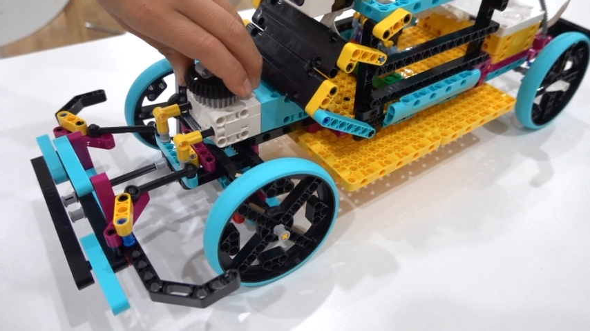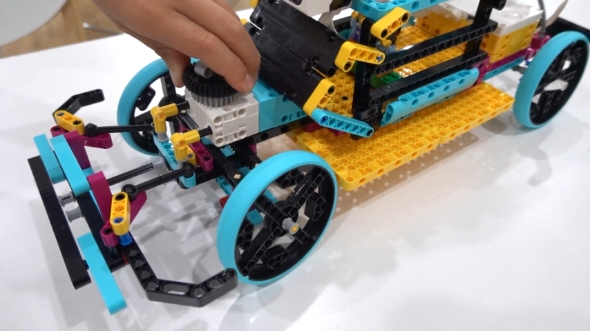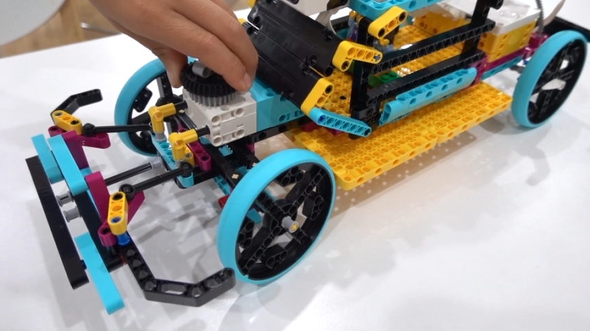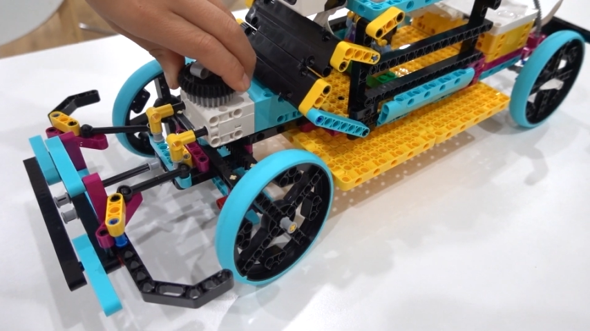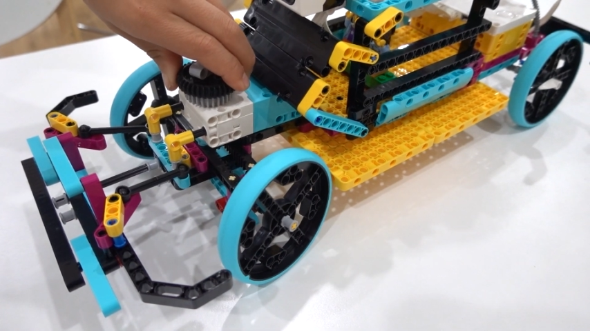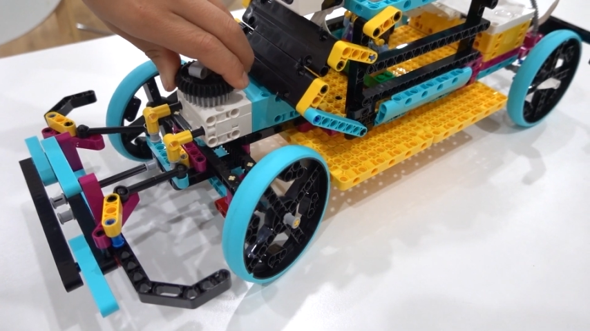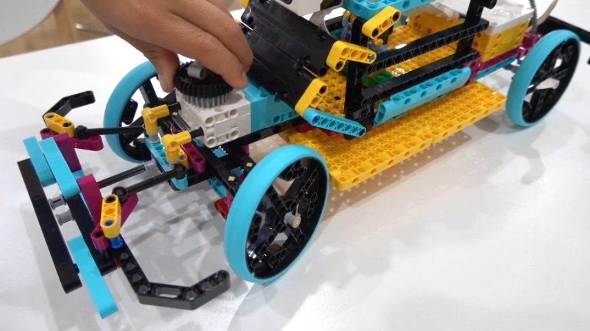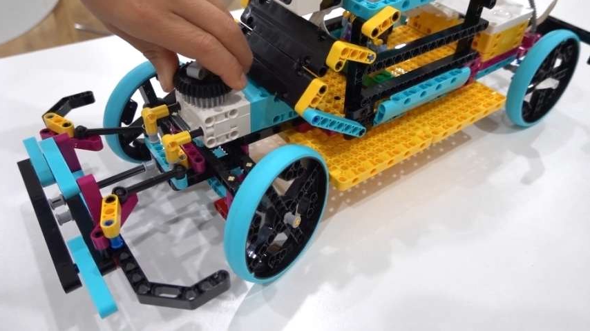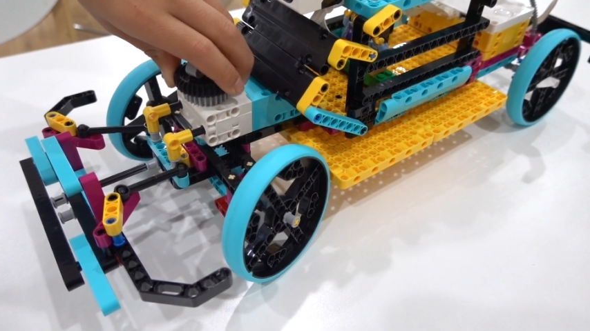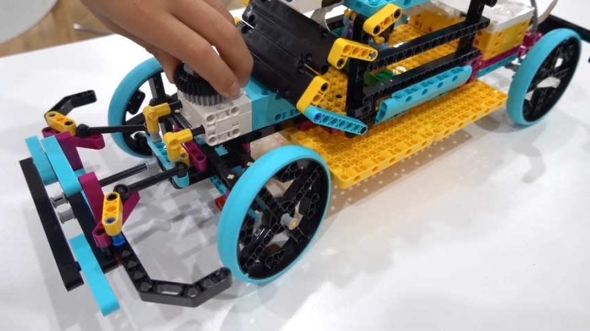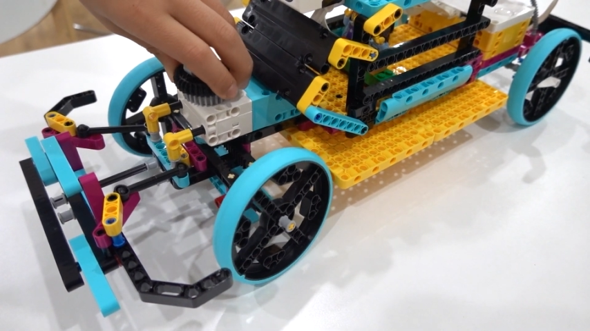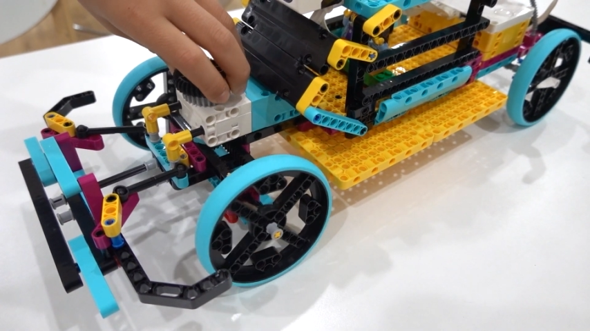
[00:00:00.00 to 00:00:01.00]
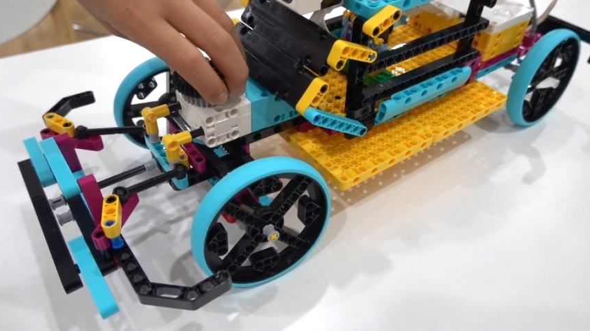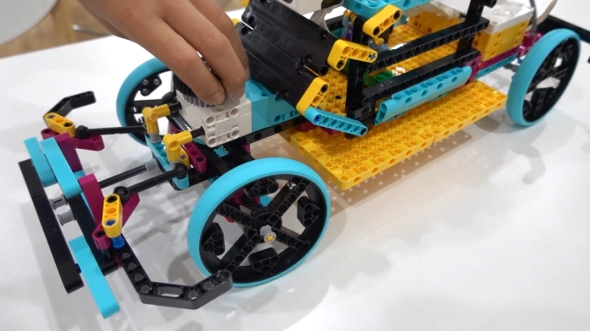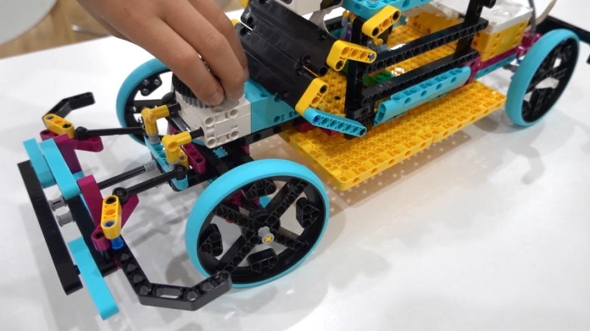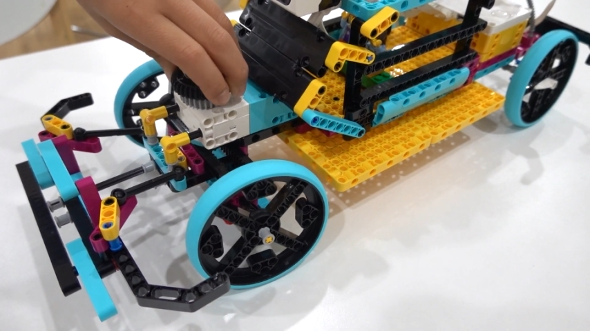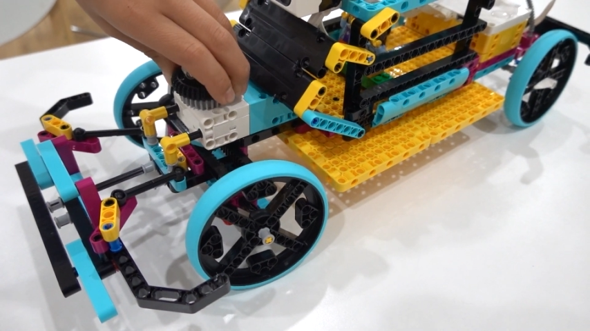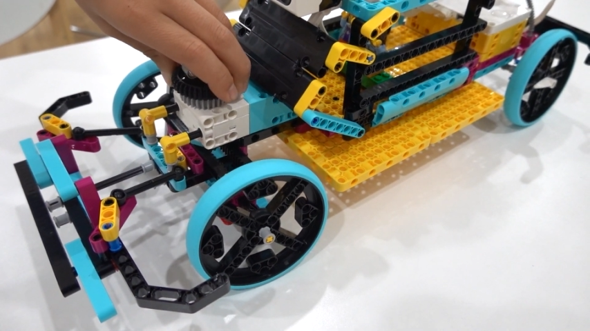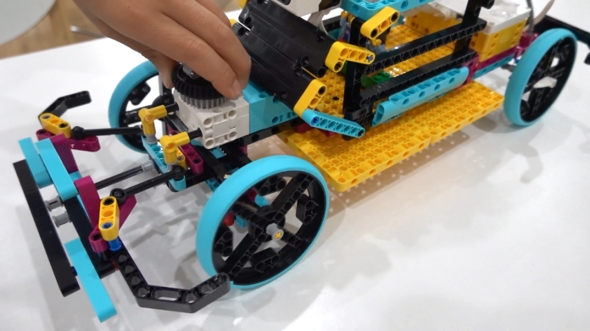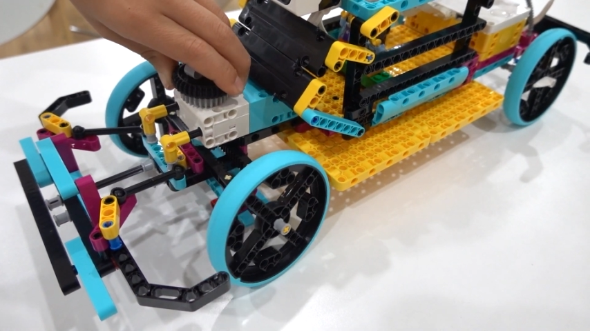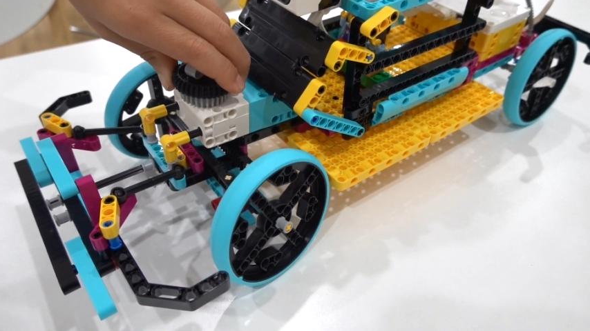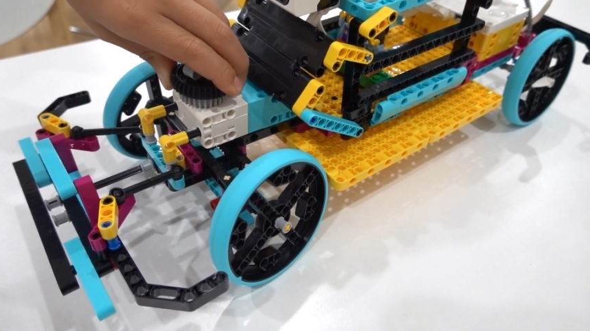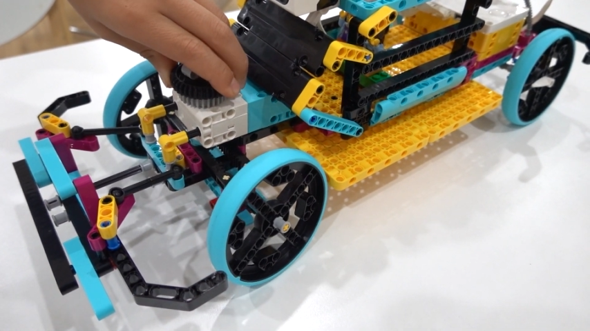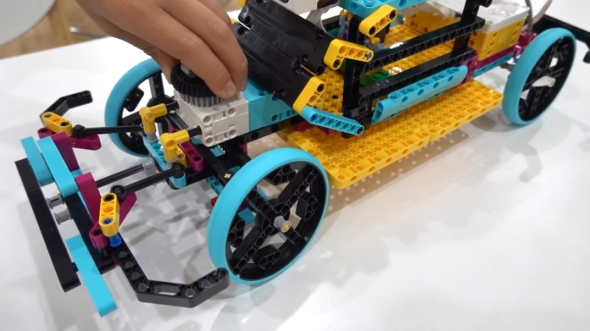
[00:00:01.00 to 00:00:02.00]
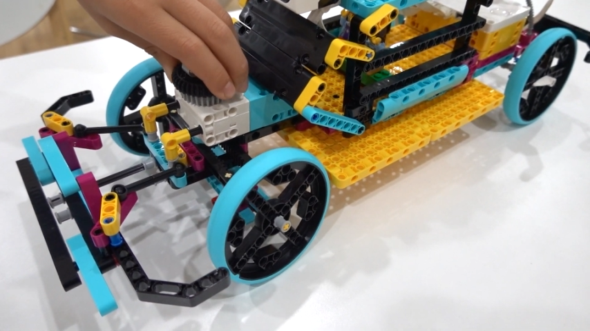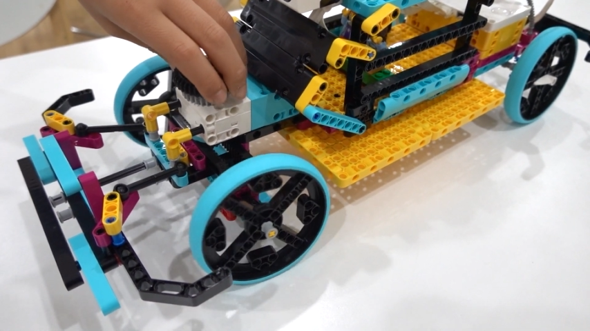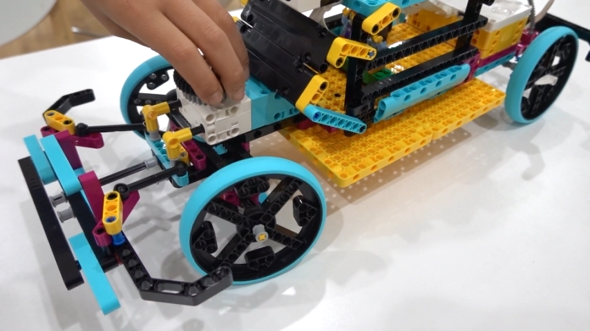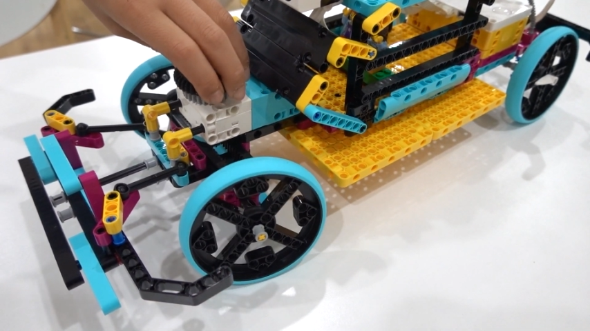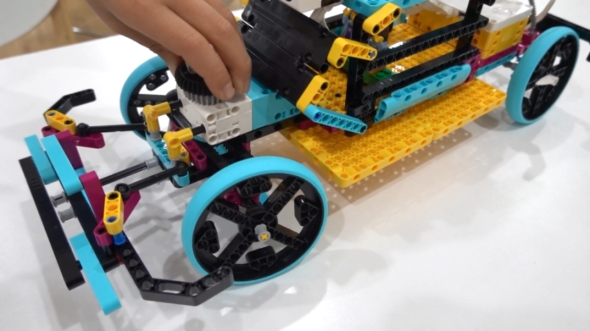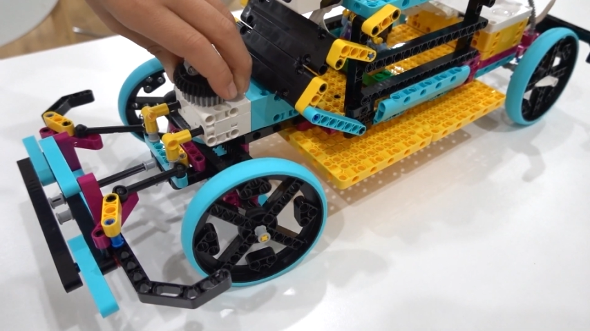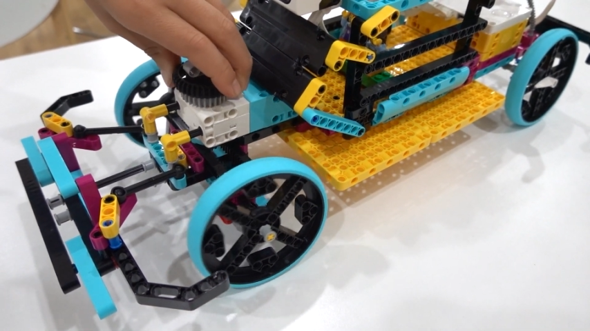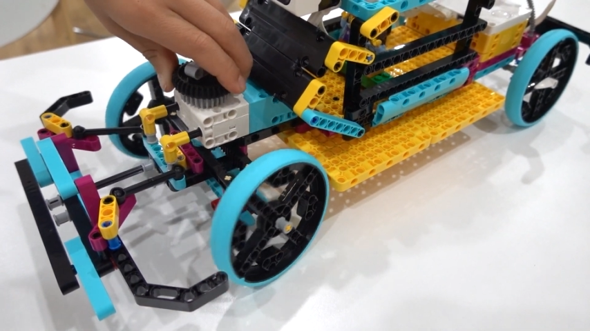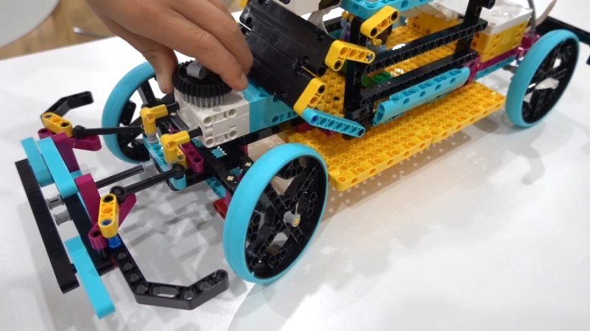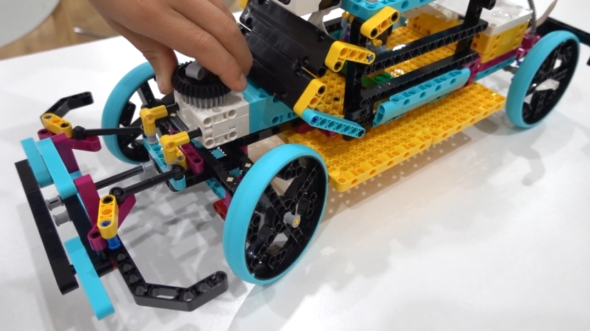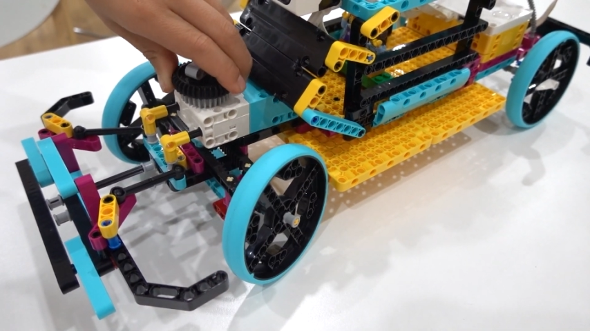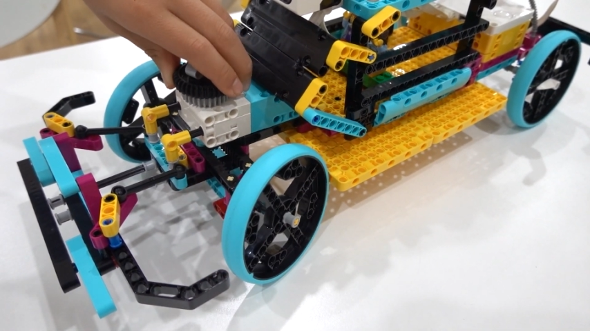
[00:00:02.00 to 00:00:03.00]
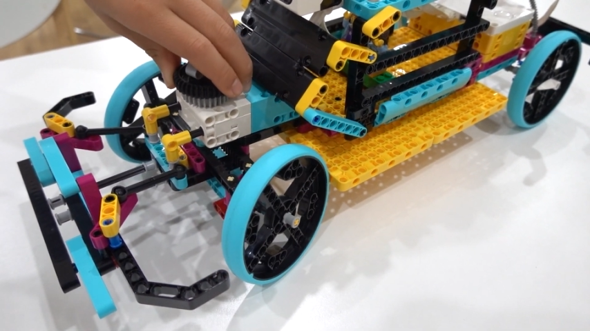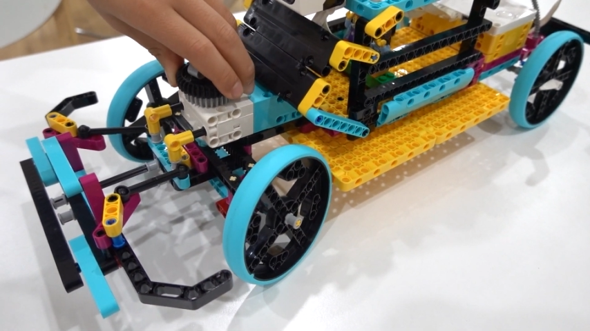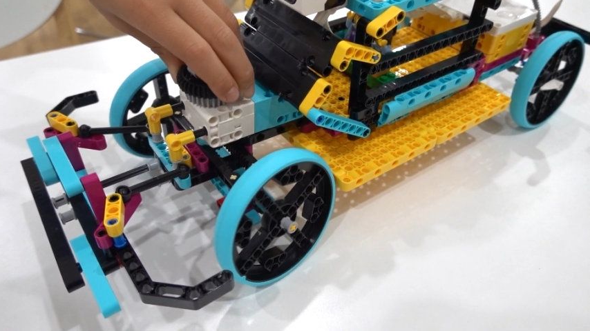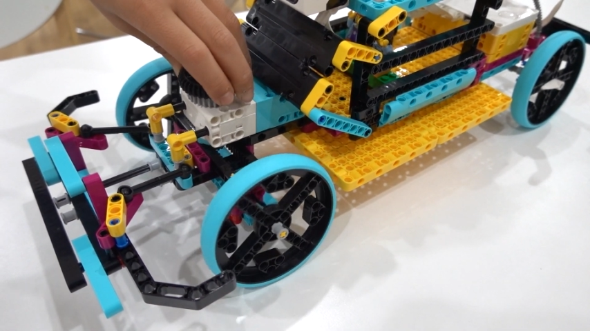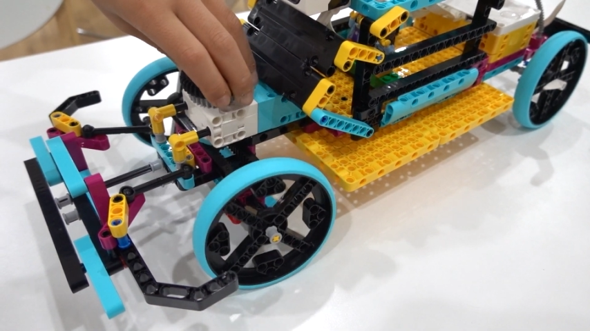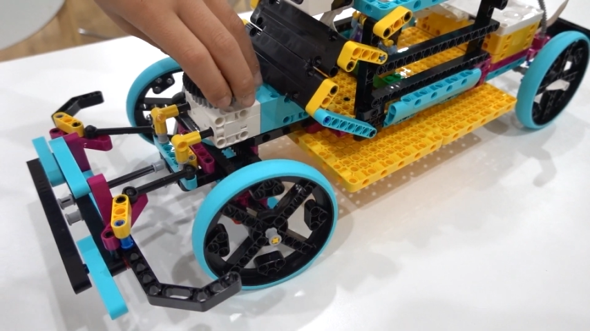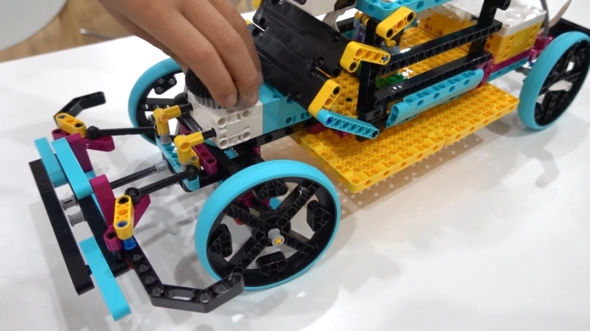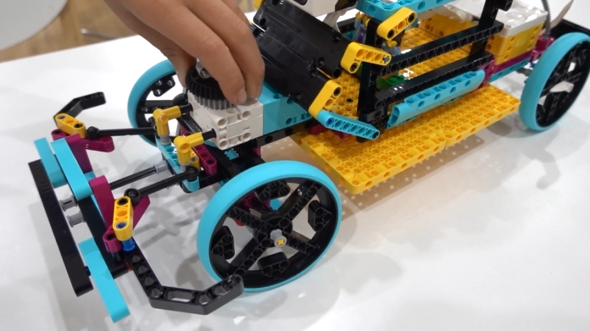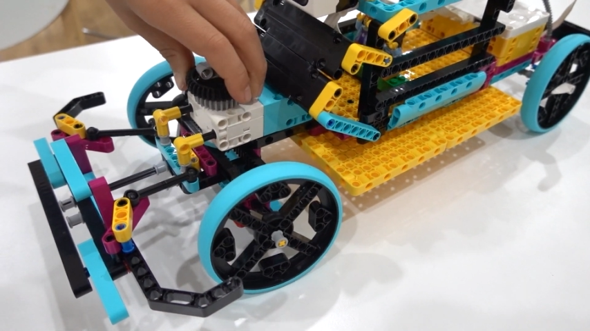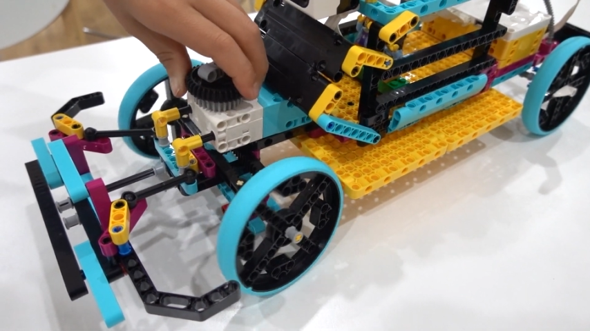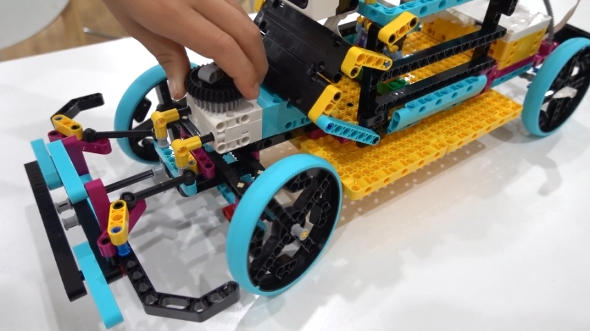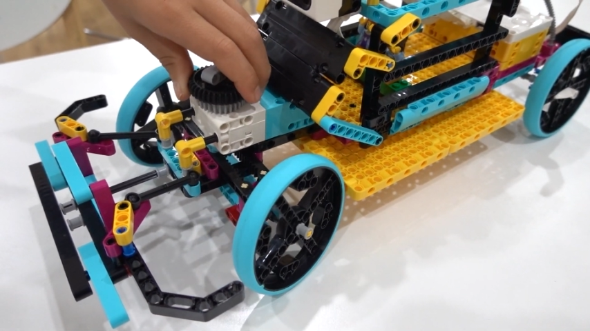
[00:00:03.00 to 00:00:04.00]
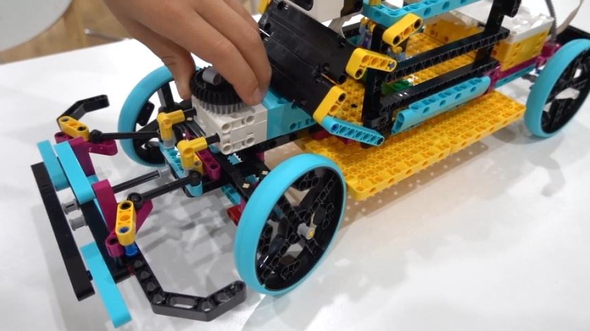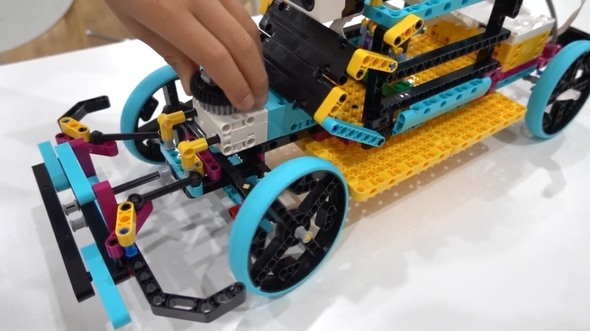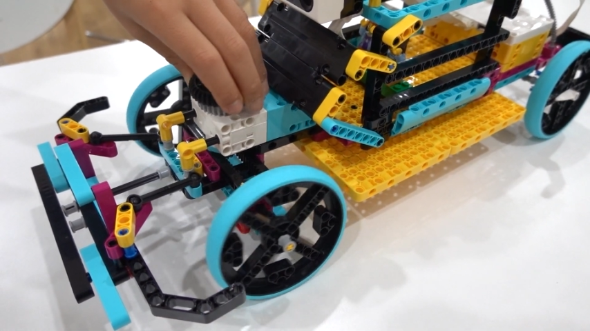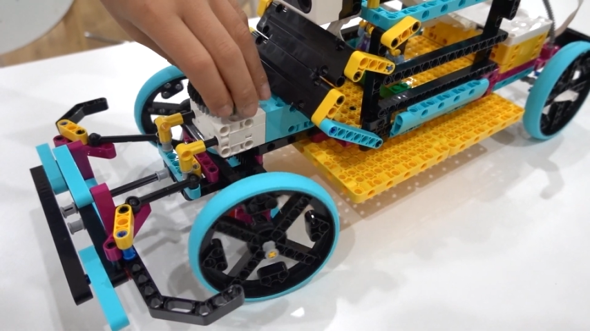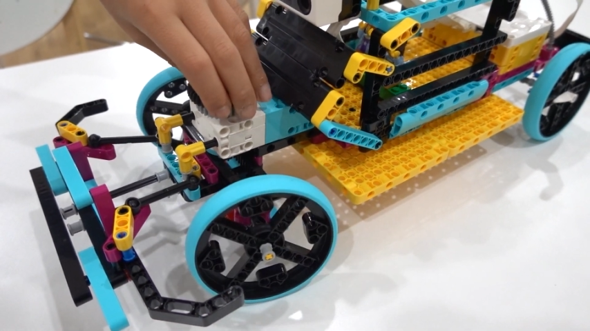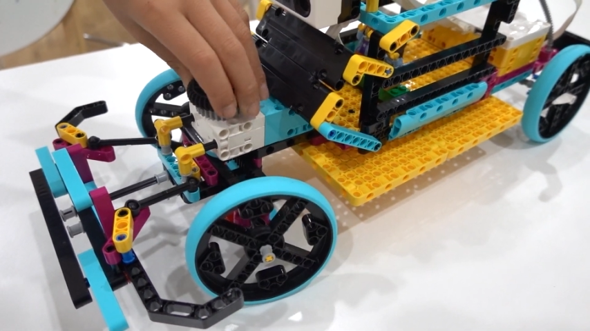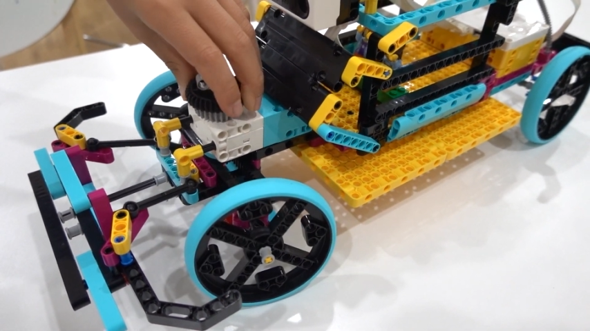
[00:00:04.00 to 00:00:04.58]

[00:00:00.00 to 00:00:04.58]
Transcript: [unreadable: no face in view]